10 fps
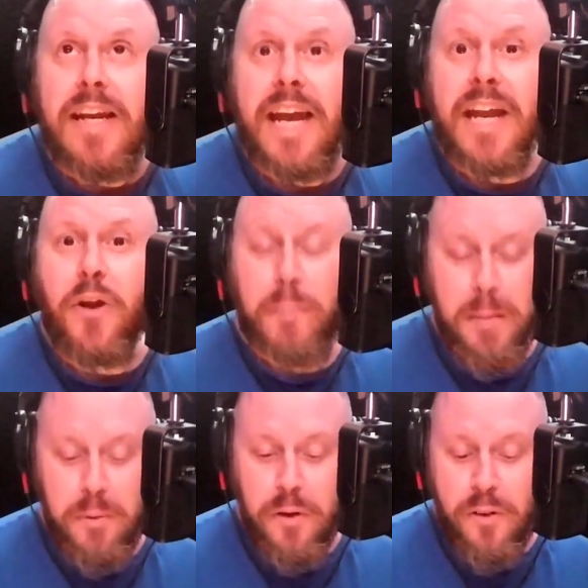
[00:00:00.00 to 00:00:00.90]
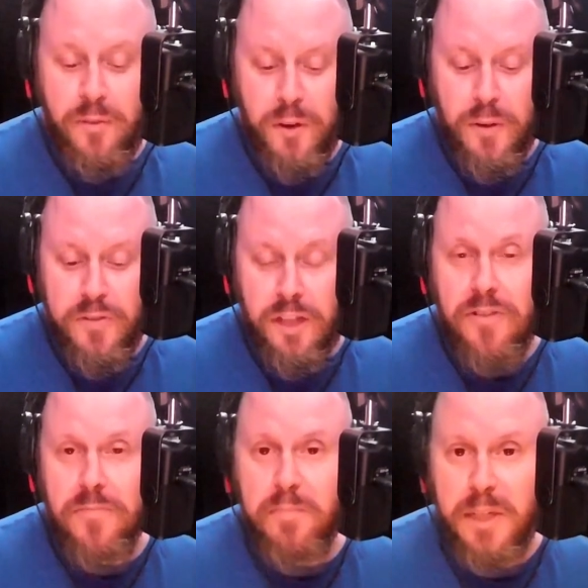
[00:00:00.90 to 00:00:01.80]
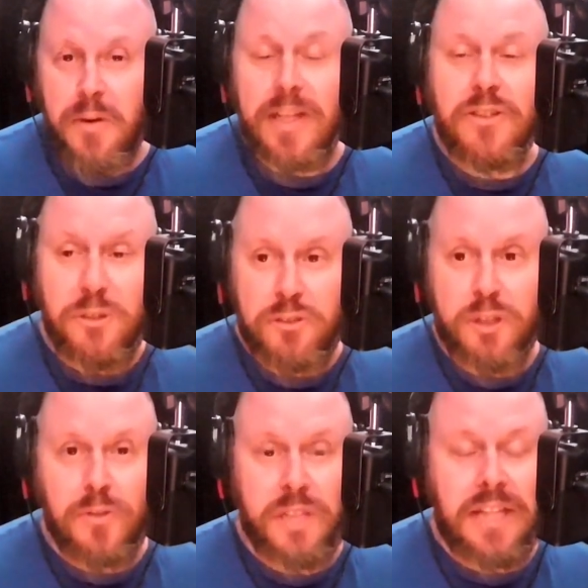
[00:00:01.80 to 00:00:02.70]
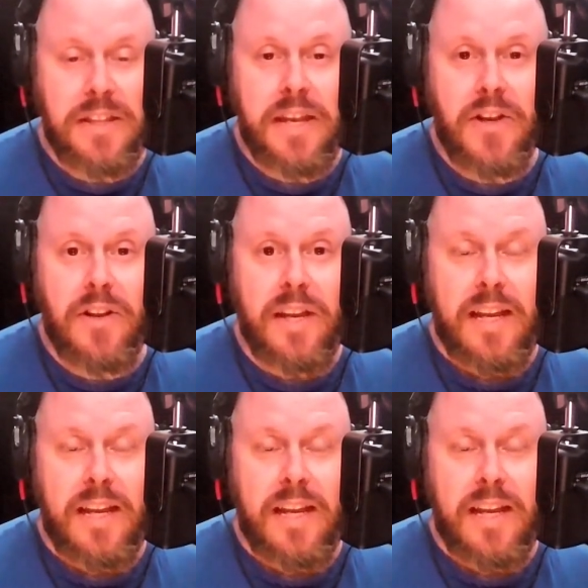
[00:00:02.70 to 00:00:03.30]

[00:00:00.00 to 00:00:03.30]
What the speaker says: And I know people who've been going to do shows in there,